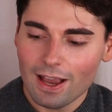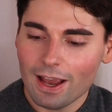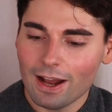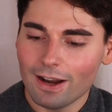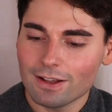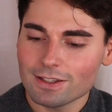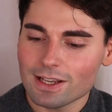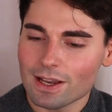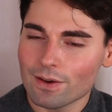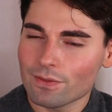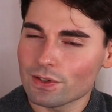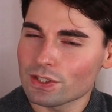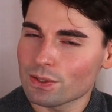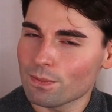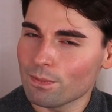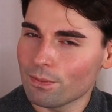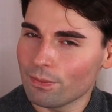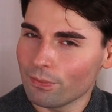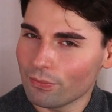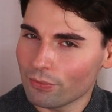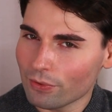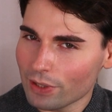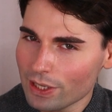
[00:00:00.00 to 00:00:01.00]
And as I was
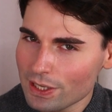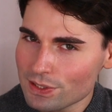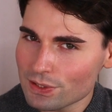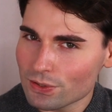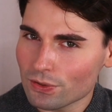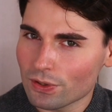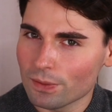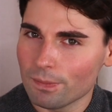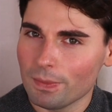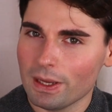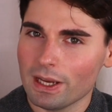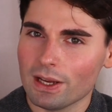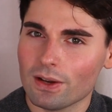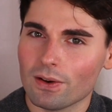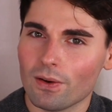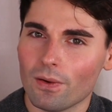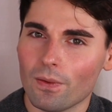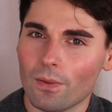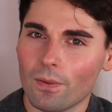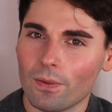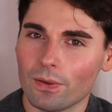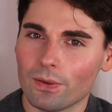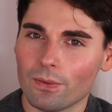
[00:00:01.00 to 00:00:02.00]
brainstorming
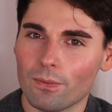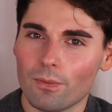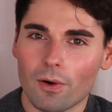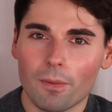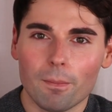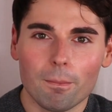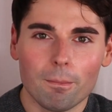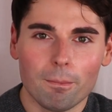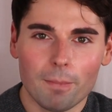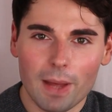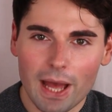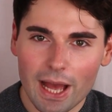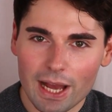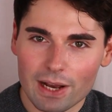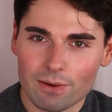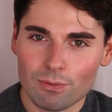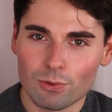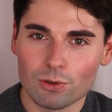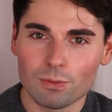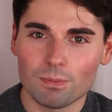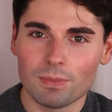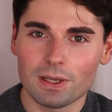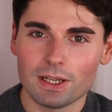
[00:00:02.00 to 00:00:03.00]
on what bag
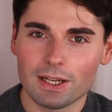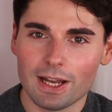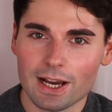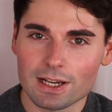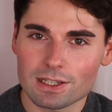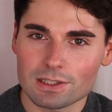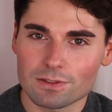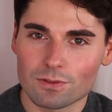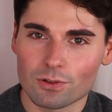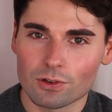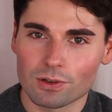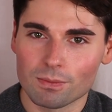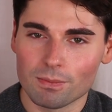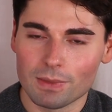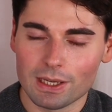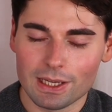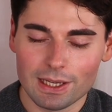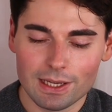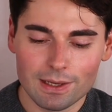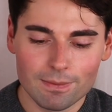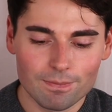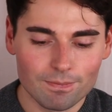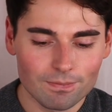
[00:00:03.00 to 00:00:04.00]
would be next for
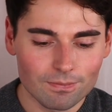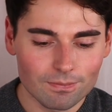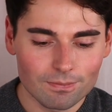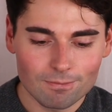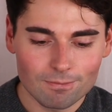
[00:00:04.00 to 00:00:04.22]
me,